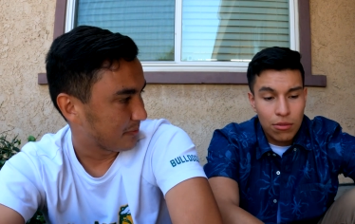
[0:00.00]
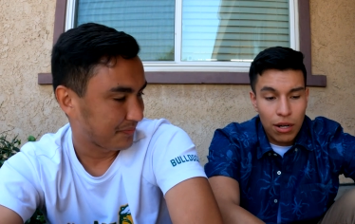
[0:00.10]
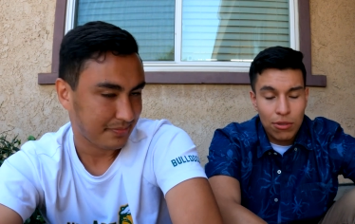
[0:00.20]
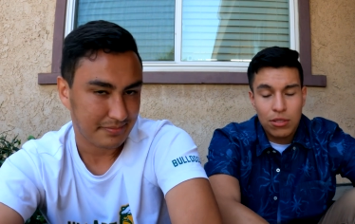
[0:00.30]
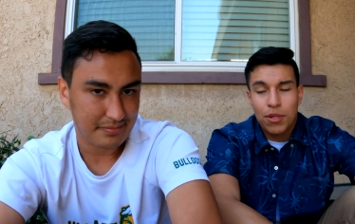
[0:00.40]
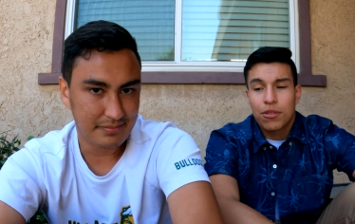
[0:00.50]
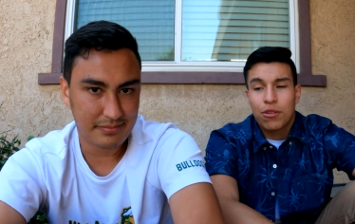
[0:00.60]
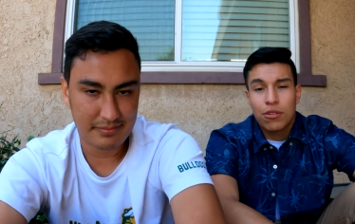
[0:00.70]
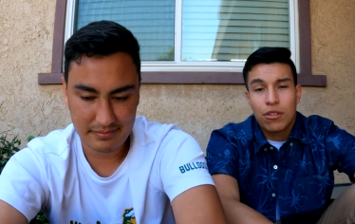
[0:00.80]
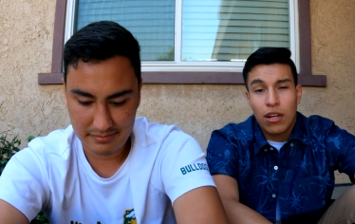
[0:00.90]
Speaker 1: when I went to my
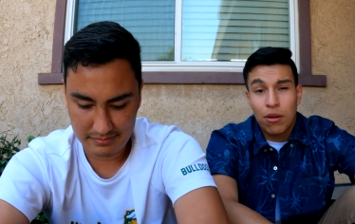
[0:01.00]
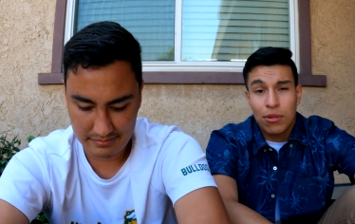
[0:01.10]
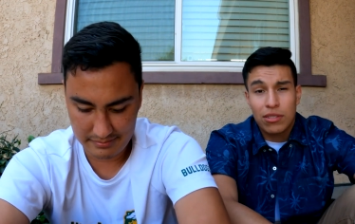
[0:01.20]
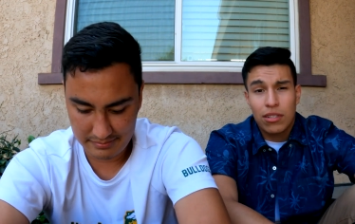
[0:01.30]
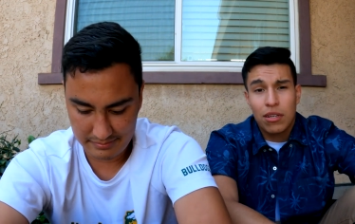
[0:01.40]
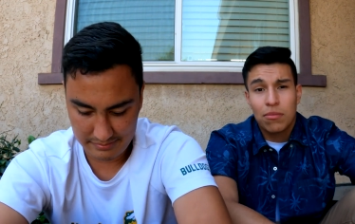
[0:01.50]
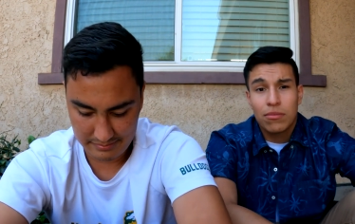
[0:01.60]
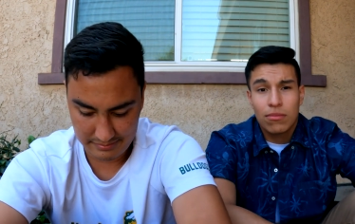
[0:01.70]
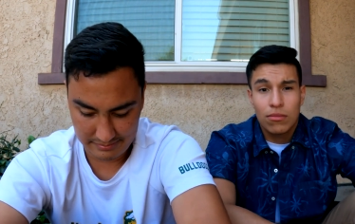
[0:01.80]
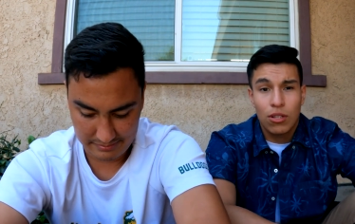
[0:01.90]
recruiter, I went to
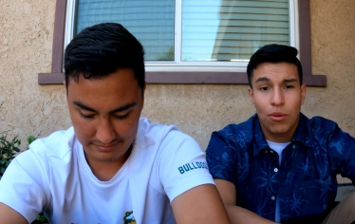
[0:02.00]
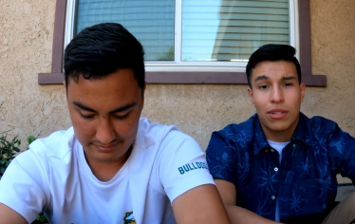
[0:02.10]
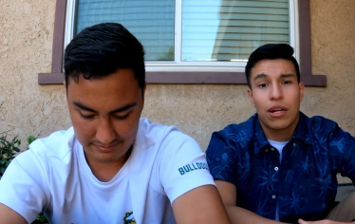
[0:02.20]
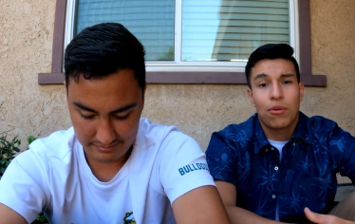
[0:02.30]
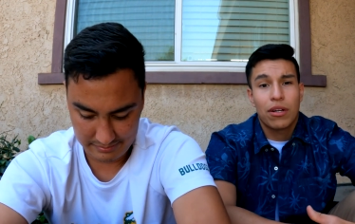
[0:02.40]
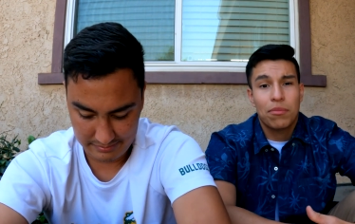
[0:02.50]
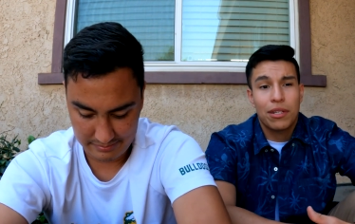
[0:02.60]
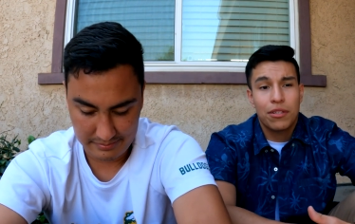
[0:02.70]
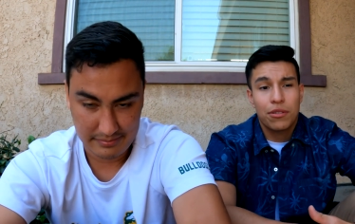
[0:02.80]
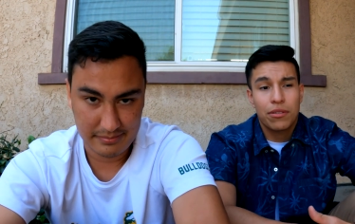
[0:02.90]
him knowing that I wanted to be
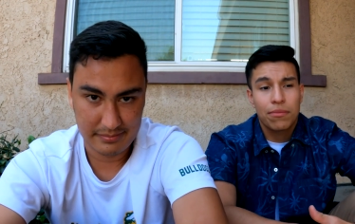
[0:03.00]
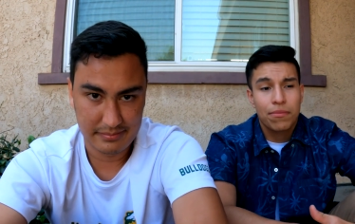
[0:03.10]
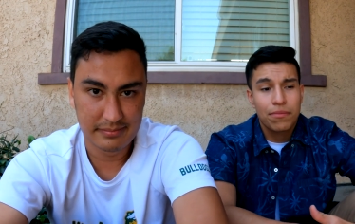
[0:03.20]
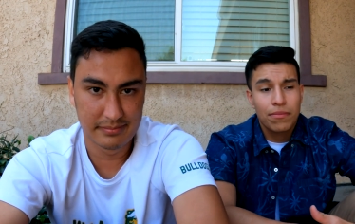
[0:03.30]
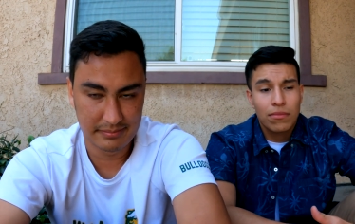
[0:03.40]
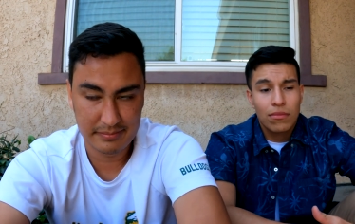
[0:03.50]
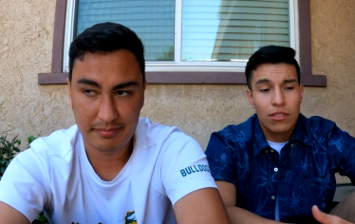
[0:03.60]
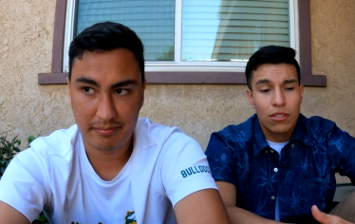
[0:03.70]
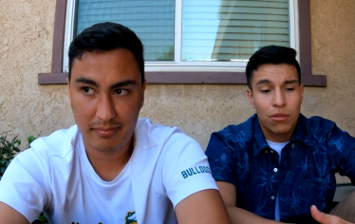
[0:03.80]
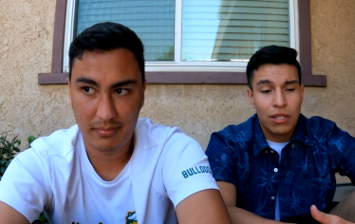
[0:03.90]
a nuke,
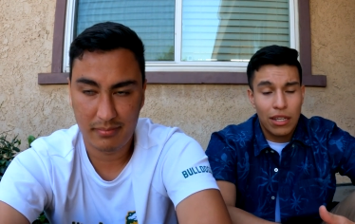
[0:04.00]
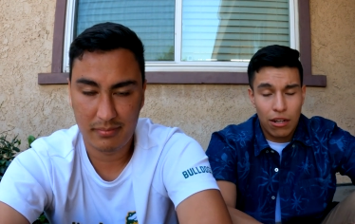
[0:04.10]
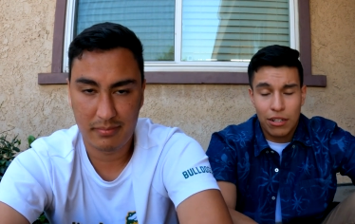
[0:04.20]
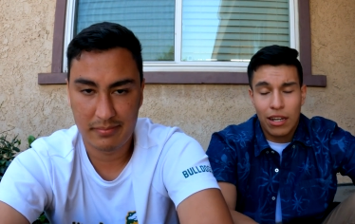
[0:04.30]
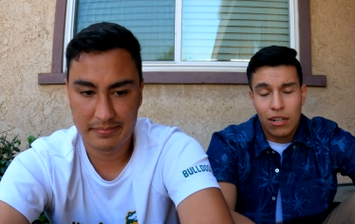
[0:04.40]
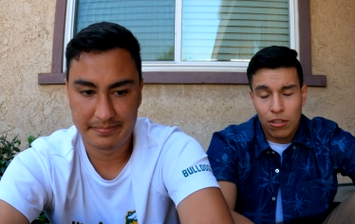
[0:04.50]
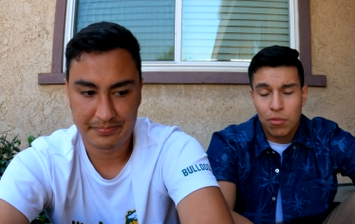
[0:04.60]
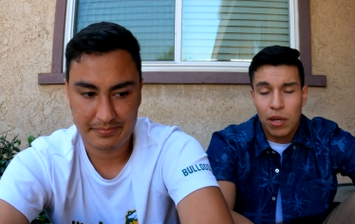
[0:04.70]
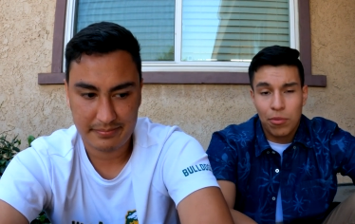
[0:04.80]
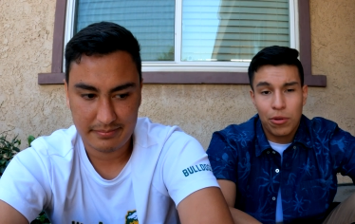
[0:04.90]
hmm. so he already had all
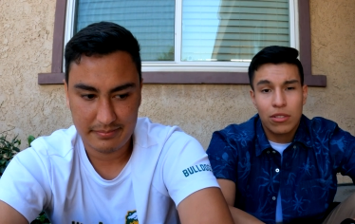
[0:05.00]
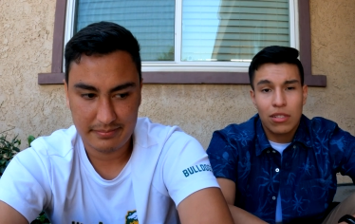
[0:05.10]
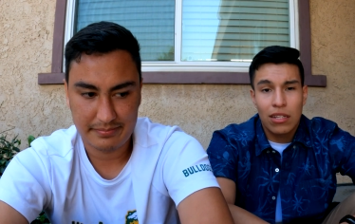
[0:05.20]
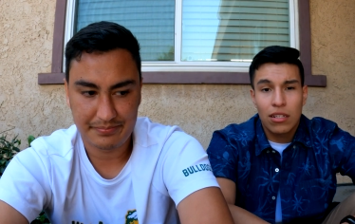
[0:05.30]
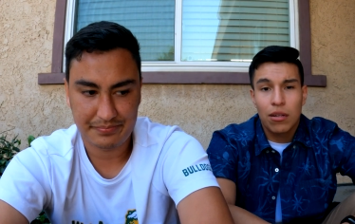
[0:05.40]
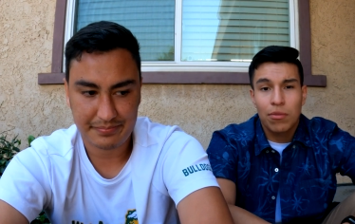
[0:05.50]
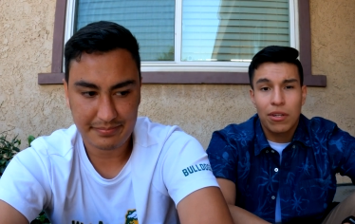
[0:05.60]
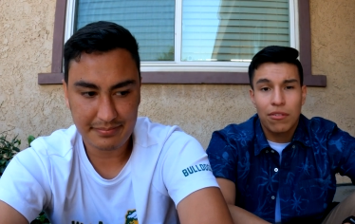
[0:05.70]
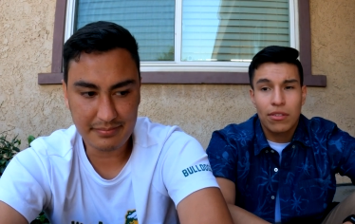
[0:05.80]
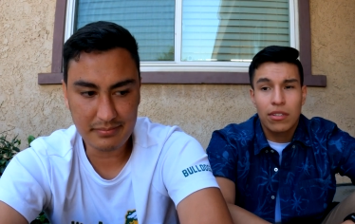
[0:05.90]
the paperwork signed up
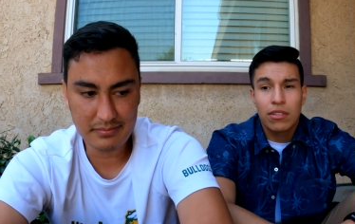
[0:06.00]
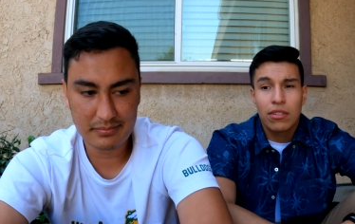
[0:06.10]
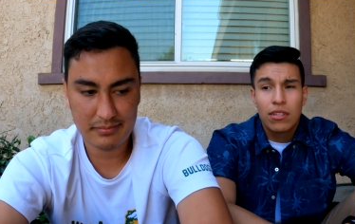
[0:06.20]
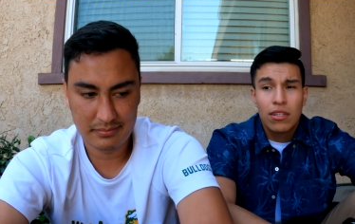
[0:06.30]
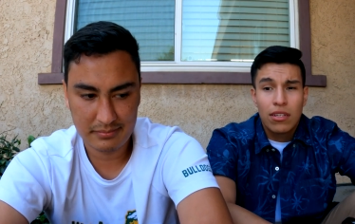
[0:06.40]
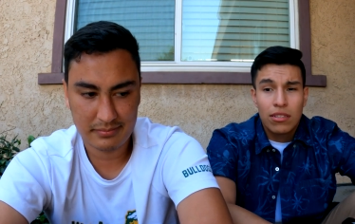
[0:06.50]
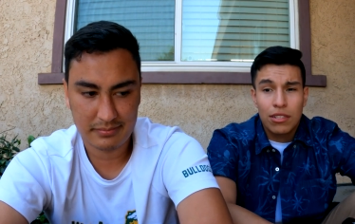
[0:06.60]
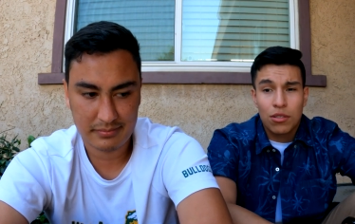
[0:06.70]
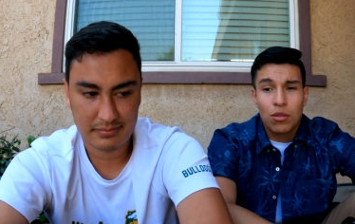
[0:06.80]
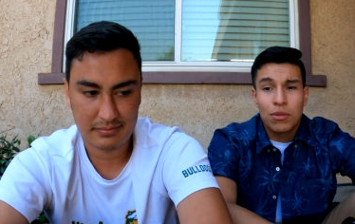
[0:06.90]
and everything.
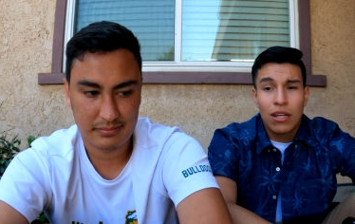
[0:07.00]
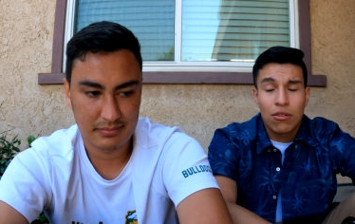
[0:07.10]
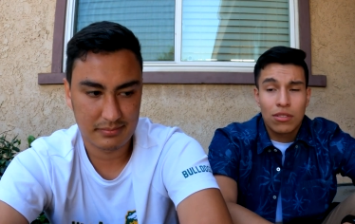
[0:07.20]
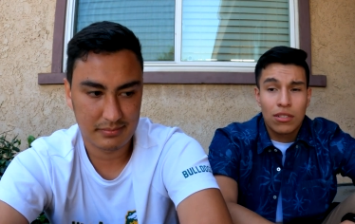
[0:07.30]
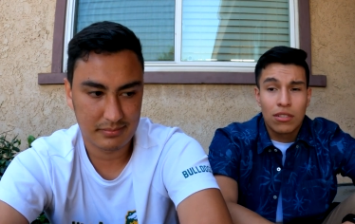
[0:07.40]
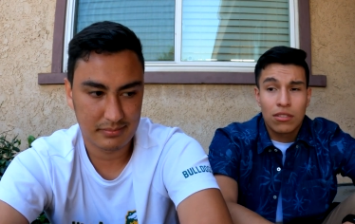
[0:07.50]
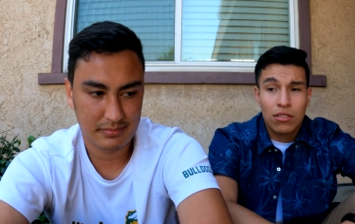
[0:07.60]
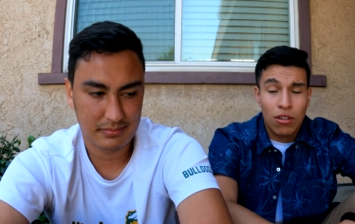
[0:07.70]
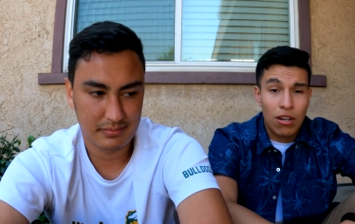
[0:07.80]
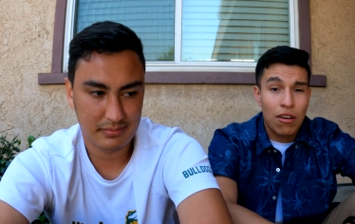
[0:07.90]
He told me I was gonna
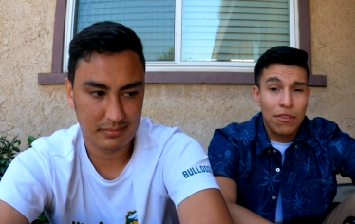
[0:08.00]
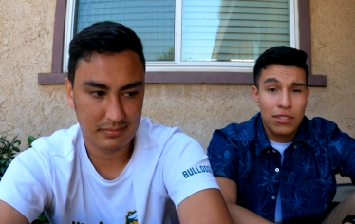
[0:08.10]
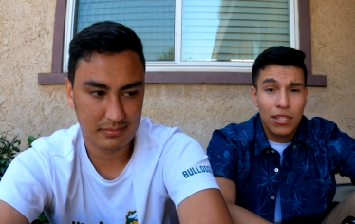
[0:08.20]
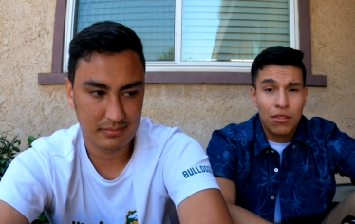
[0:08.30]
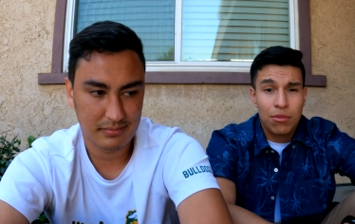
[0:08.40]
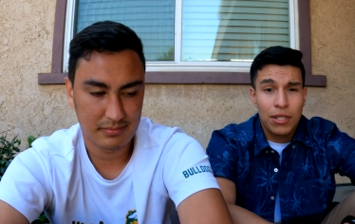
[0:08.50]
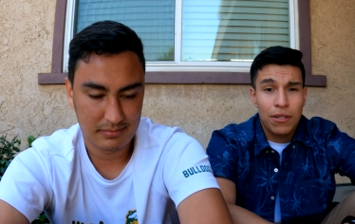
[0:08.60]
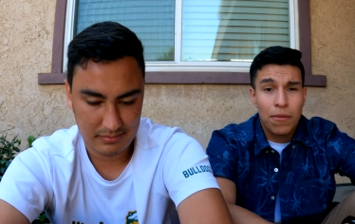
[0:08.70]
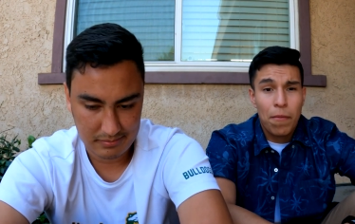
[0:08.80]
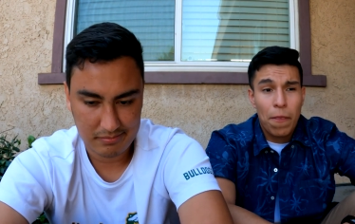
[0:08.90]
start off as an
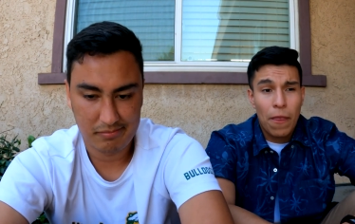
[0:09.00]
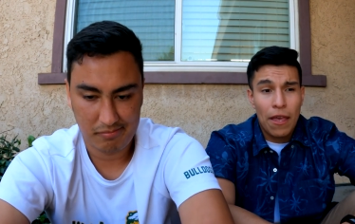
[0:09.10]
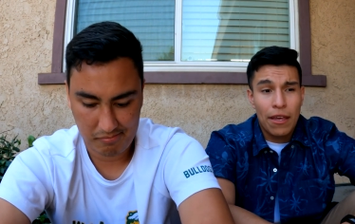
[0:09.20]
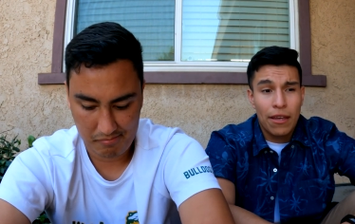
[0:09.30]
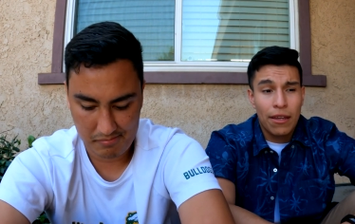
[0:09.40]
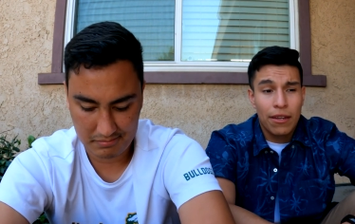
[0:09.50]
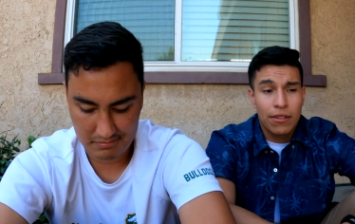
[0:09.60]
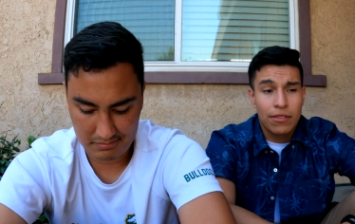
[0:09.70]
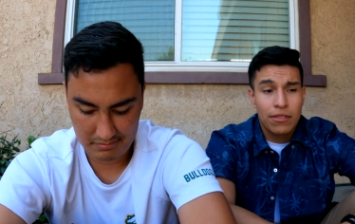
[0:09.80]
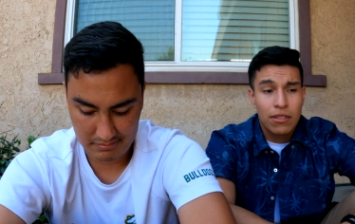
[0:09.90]
E3,
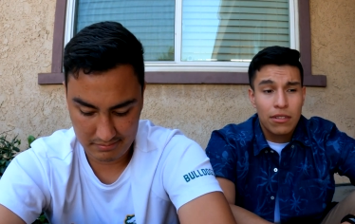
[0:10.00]
and